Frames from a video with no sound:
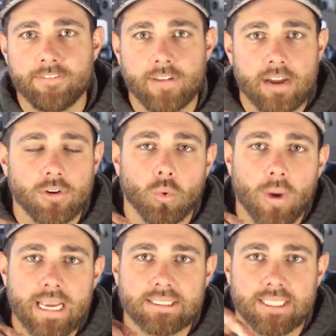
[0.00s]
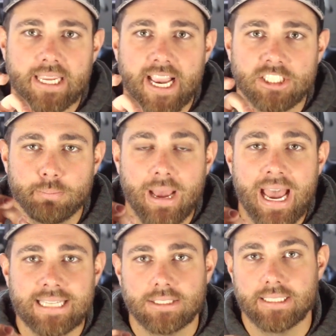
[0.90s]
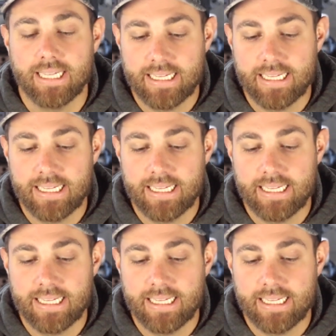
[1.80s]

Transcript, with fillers: favorite ways to catch bass